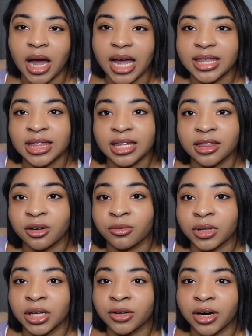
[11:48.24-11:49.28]
think that they're
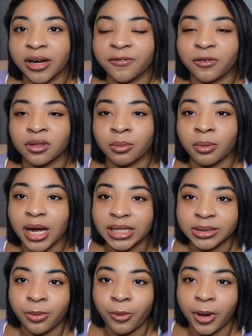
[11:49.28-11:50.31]
really great for the
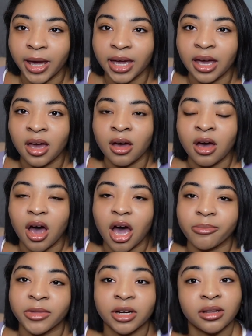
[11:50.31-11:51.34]
price point.
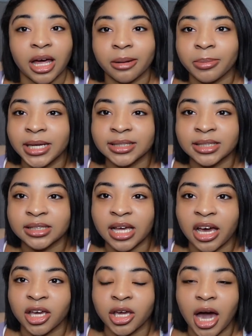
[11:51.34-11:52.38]
There are a lot of pieces
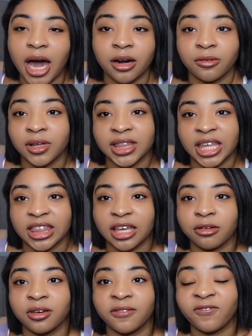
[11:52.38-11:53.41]
that I don't really think that
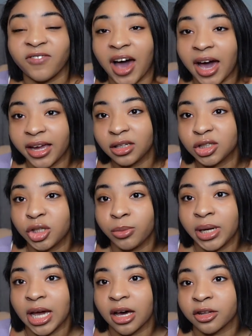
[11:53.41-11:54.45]
you can find too
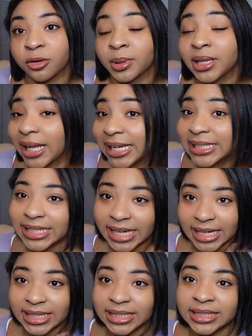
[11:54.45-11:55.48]
many other
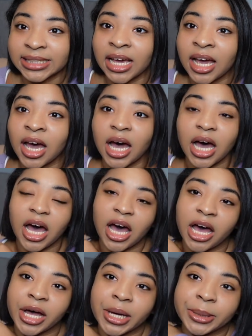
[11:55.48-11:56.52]
places,
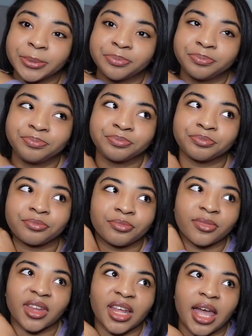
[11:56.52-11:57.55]
and
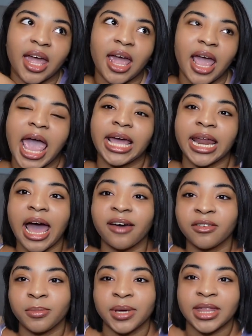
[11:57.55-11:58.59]

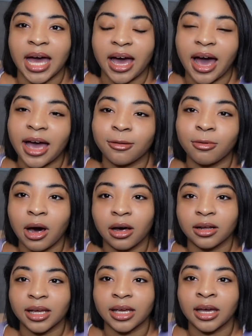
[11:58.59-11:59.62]
have it be that high
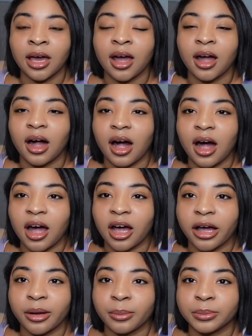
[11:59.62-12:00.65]
quality.
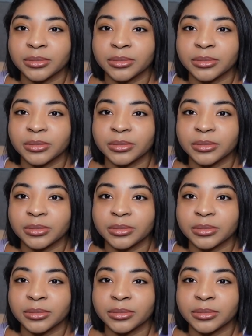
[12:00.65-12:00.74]
And